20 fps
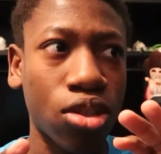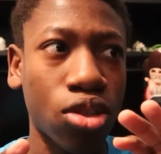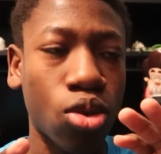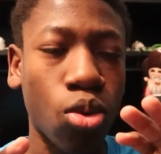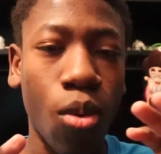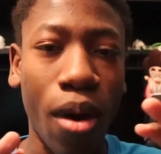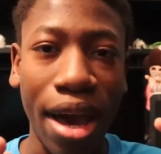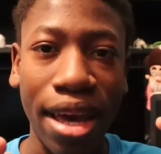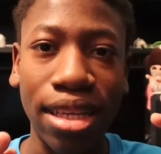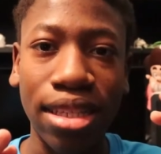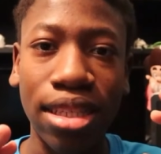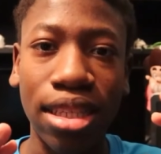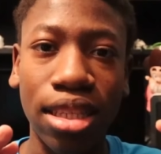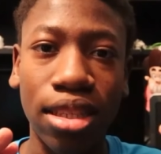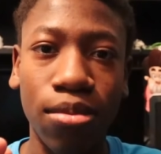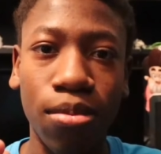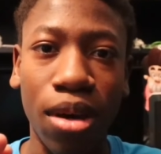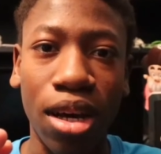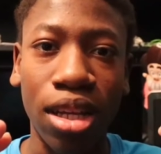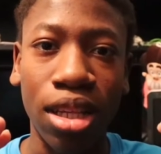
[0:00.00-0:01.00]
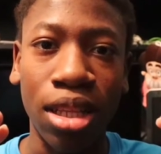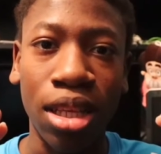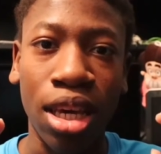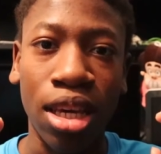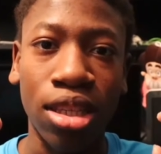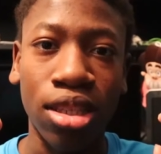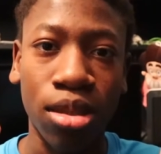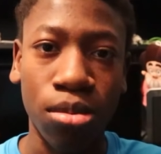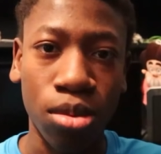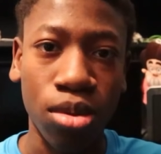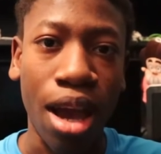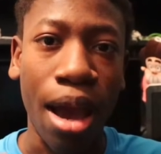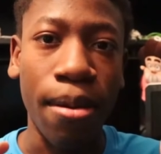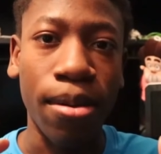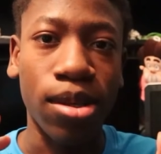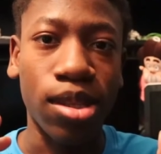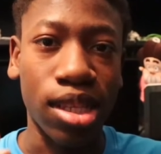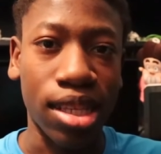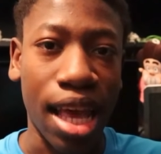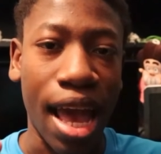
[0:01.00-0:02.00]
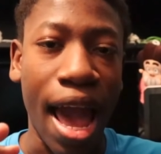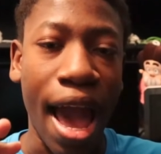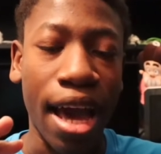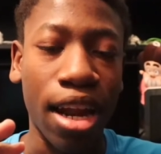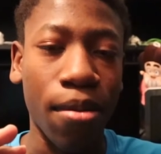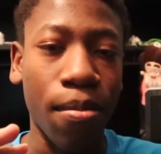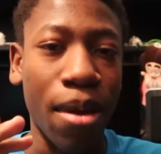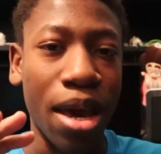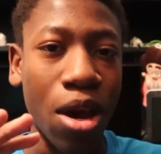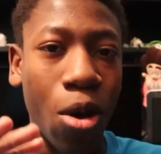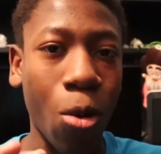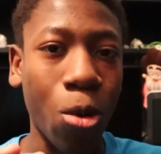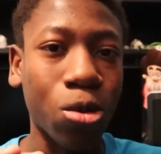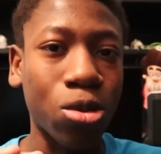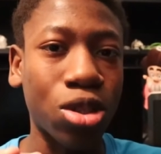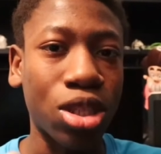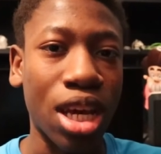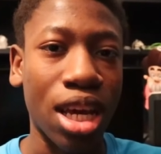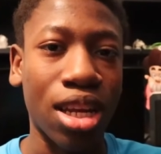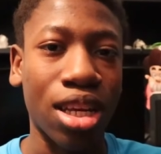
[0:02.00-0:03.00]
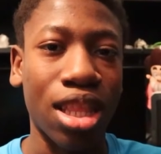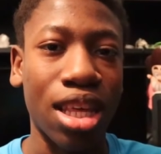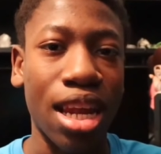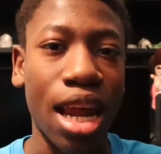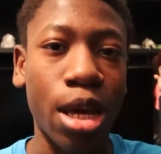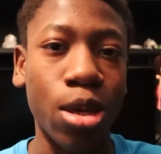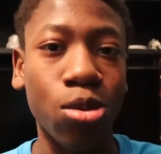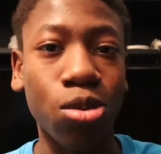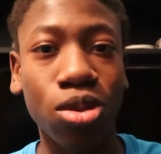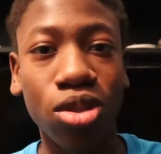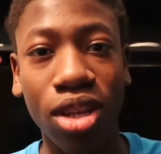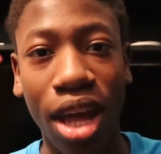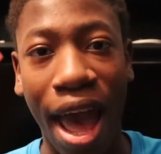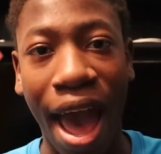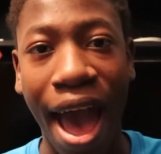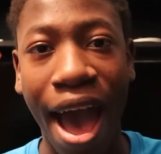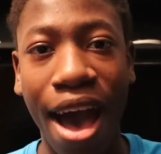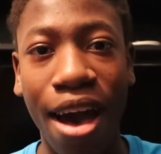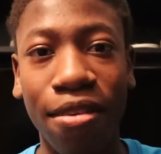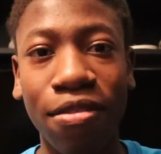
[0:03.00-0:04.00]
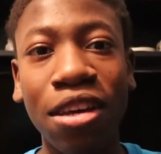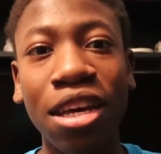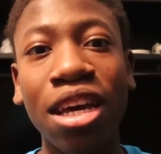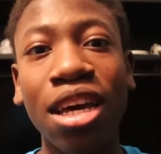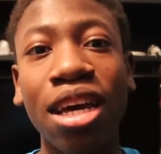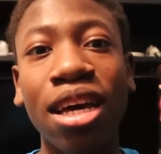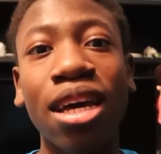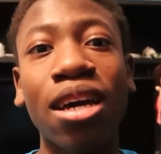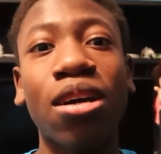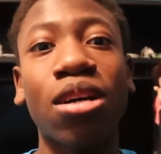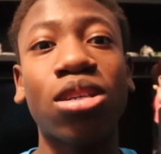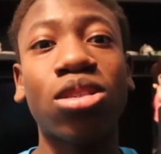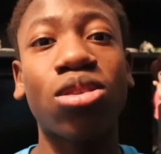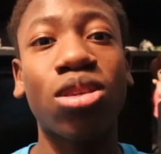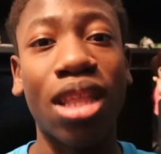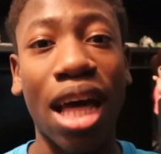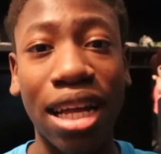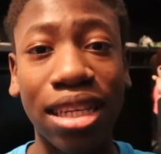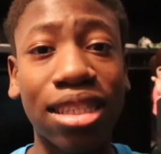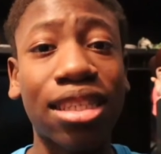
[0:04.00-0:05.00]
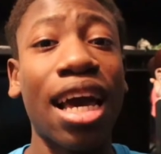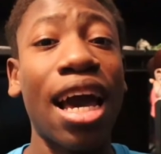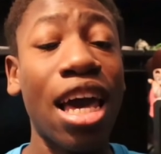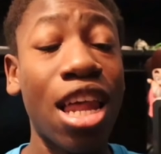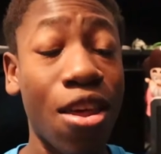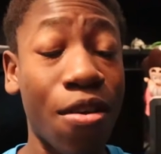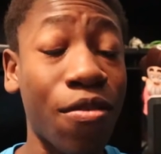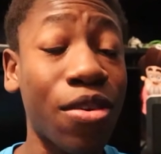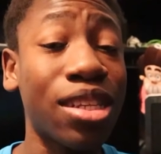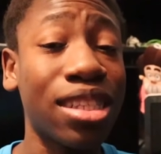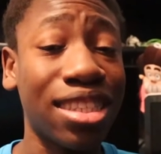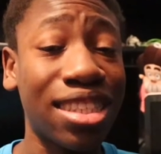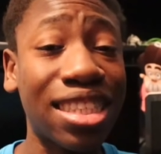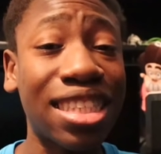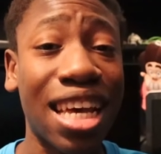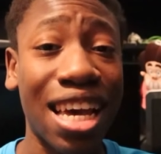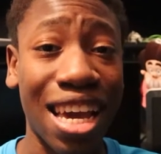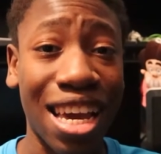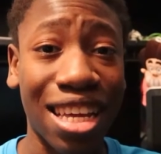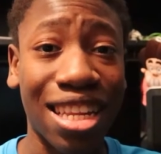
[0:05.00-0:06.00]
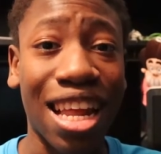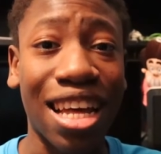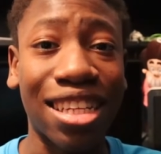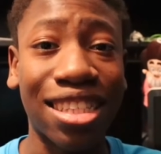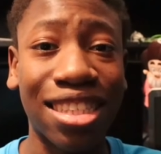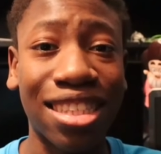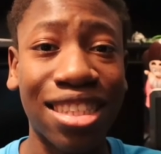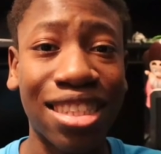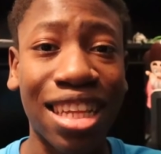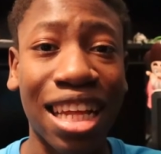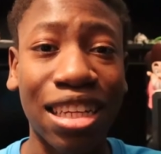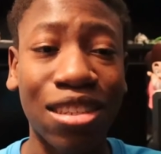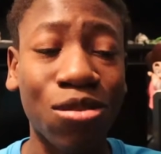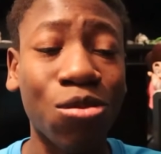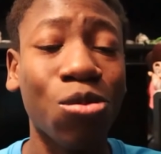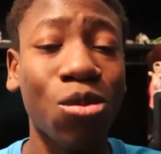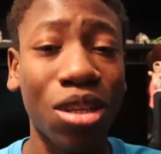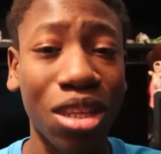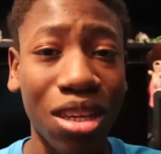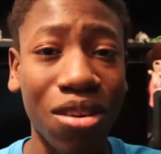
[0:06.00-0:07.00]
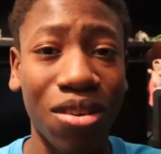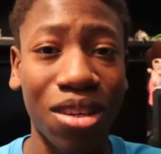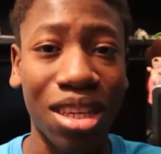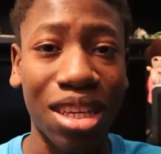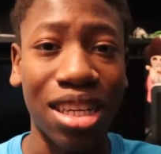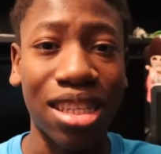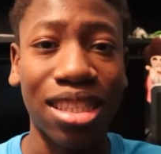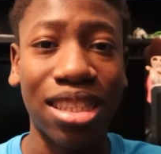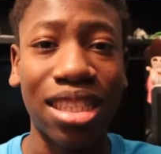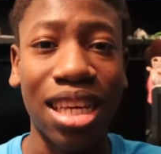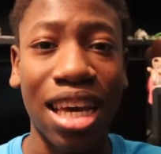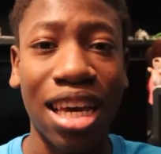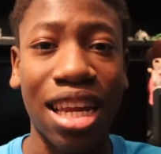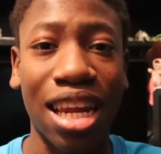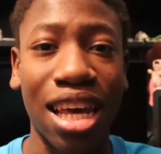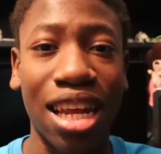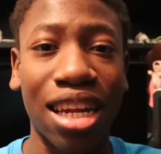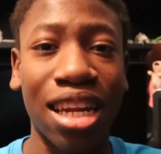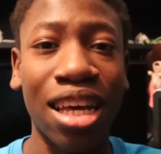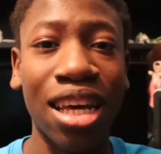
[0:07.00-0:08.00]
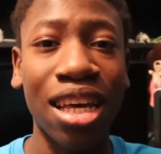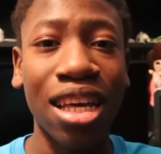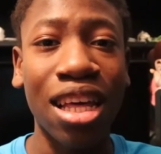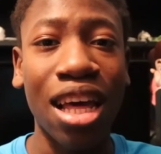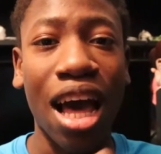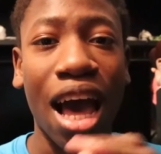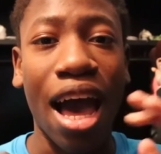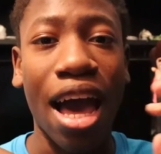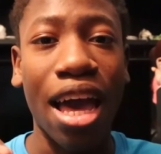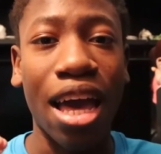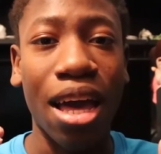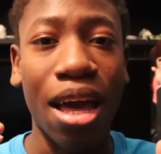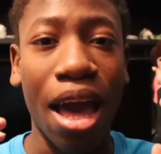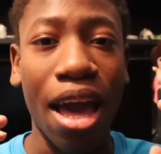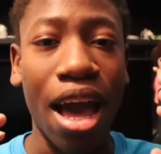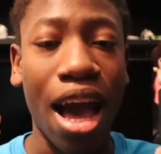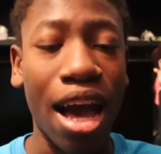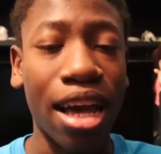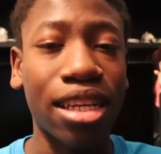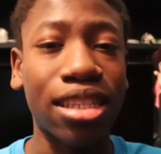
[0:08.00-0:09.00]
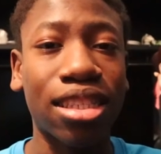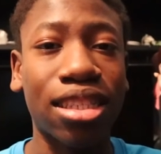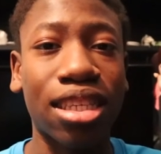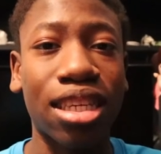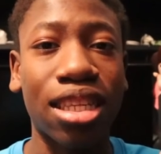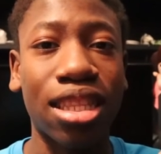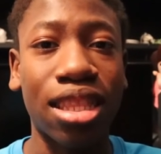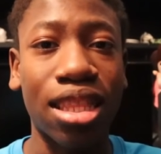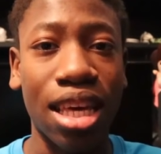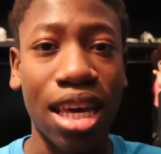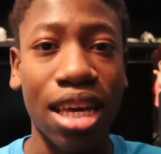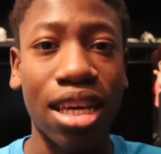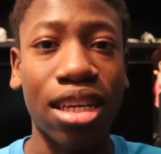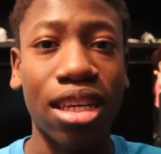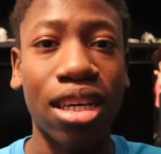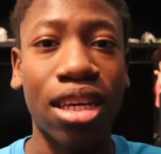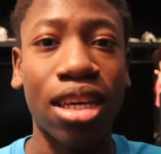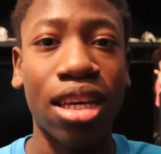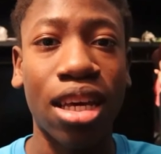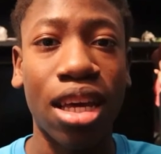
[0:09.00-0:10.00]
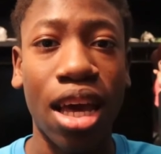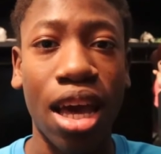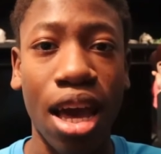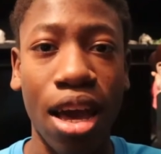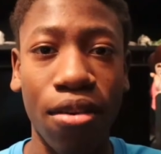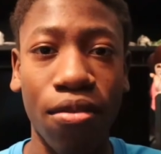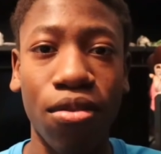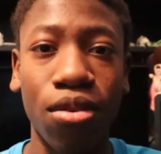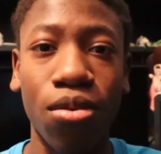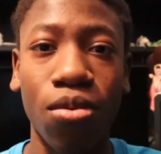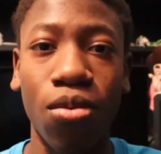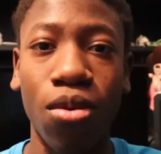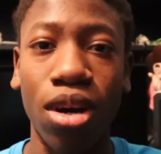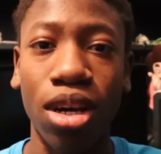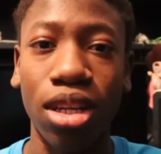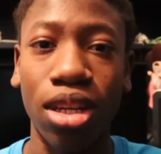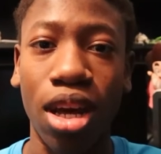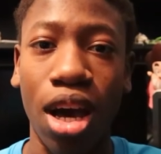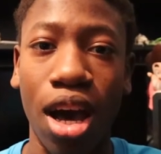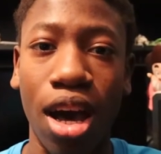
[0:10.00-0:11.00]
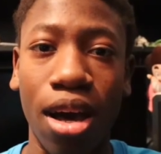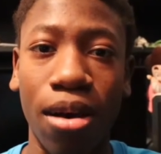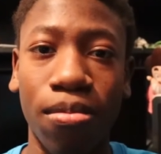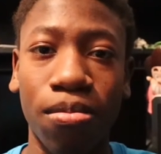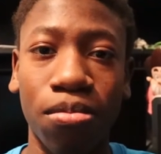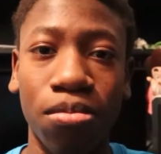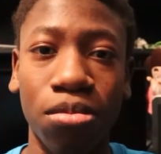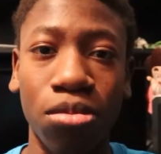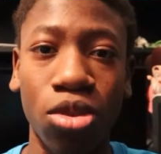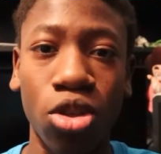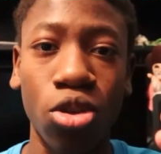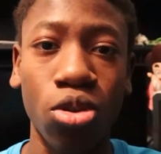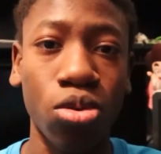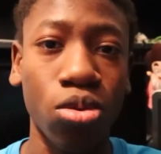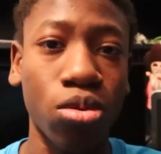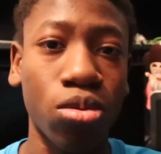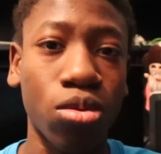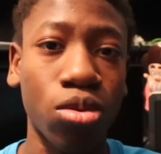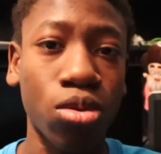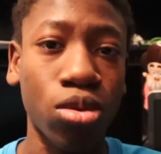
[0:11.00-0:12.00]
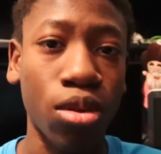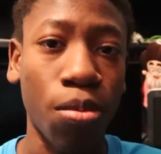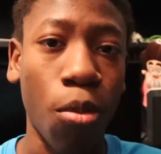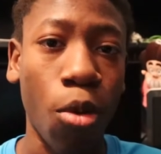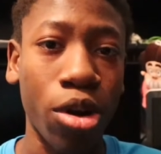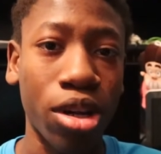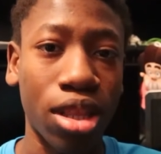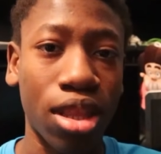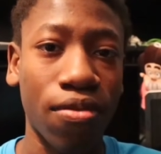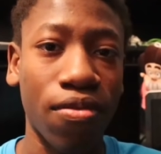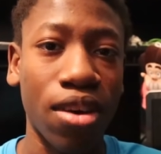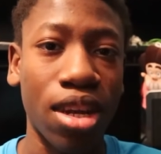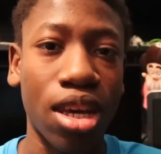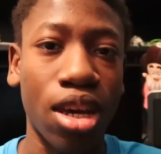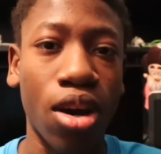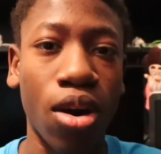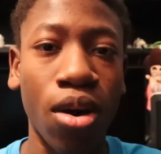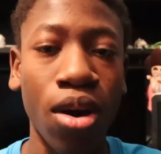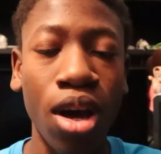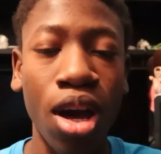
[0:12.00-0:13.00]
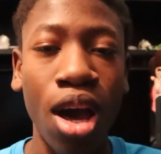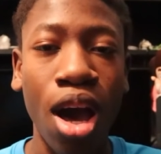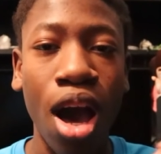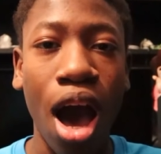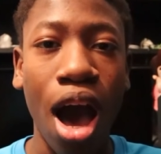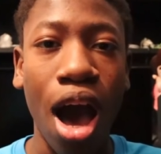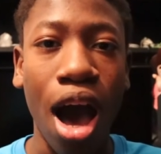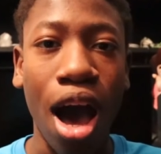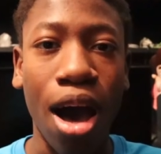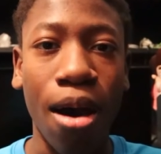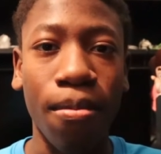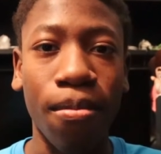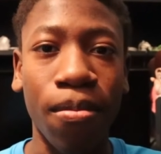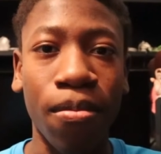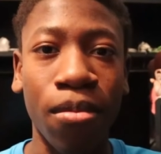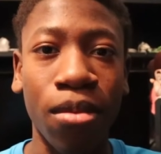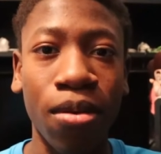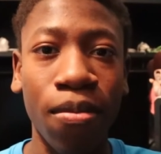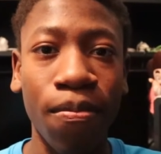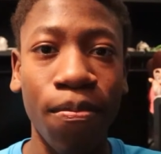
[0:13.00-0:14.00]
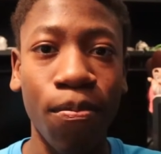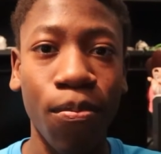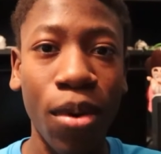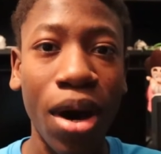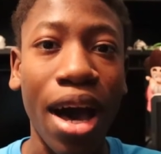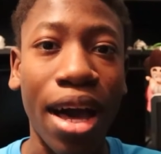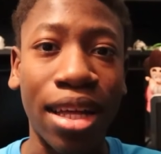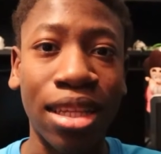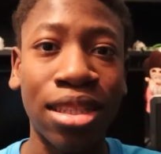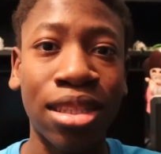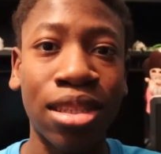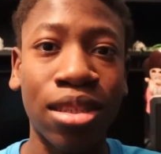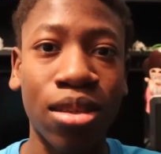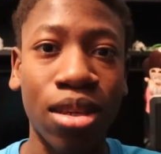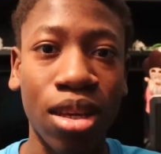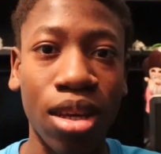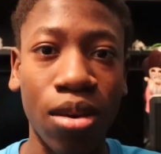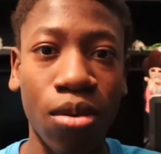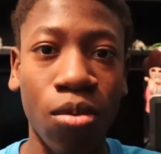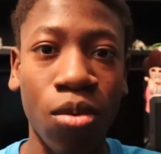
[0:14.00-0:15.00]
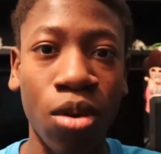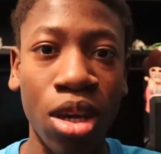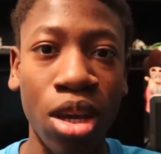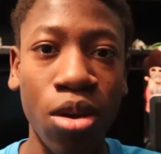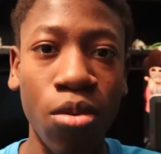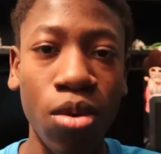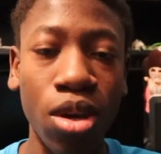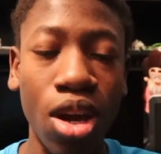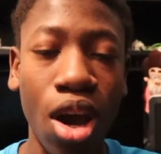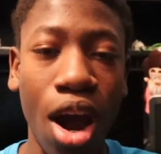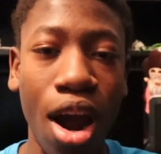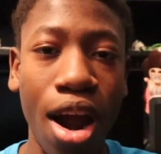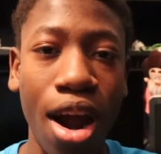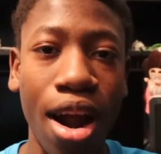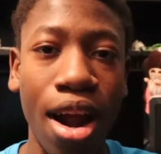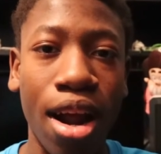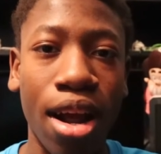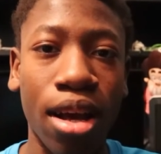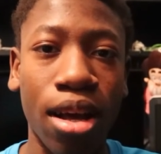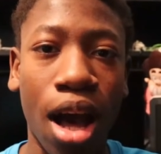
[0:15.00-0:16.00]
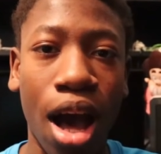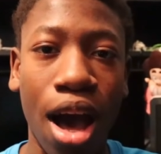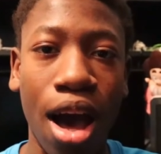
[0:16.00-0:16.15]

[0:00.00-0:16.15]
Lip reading: twice as many subscribers as I had on my old channel that I used to have. So that's kind of insane. That's really, really insane. And I honestly thank everyone who supported the video. But here we are.